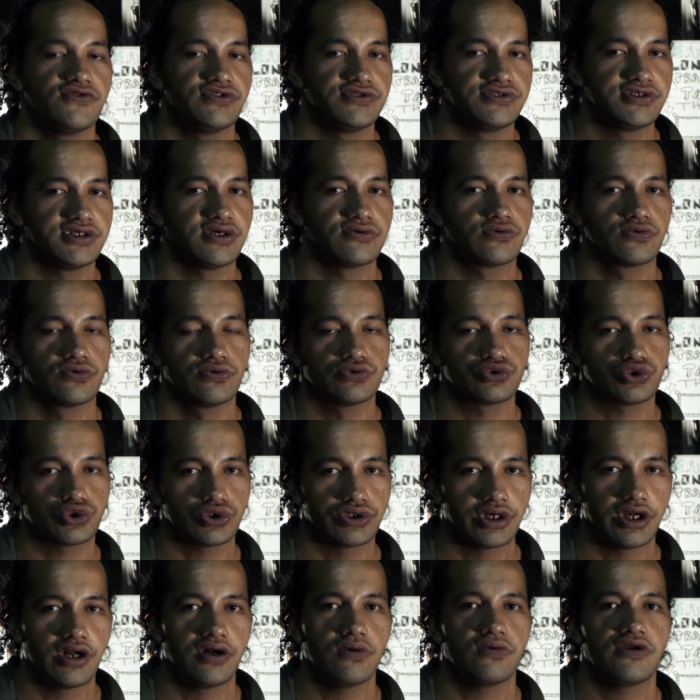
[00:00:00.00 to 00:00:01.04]
for the Tjaloa
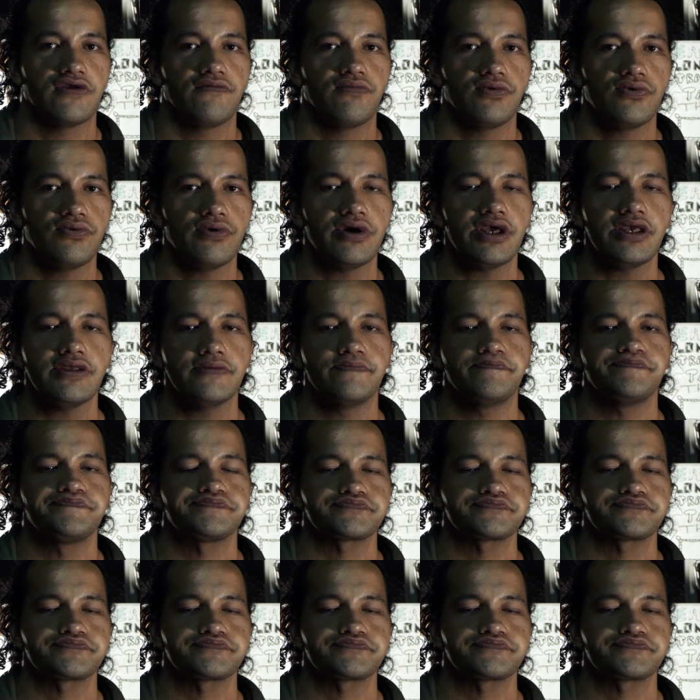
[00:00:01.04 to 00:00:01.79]
Trail giveaway,